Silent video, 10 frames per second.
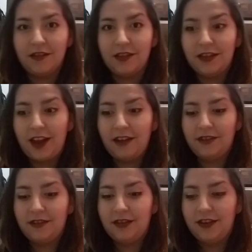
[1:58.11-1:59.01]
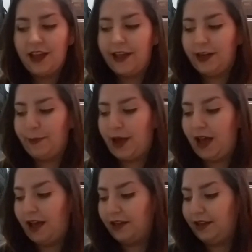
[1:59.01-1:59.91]
The next candy
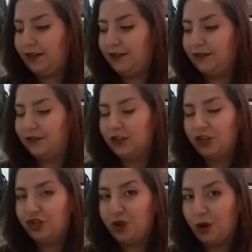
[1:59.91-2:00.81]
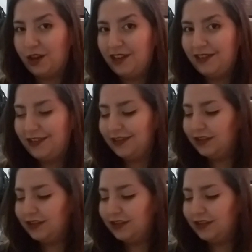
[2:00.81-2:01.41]
bag is chocolate,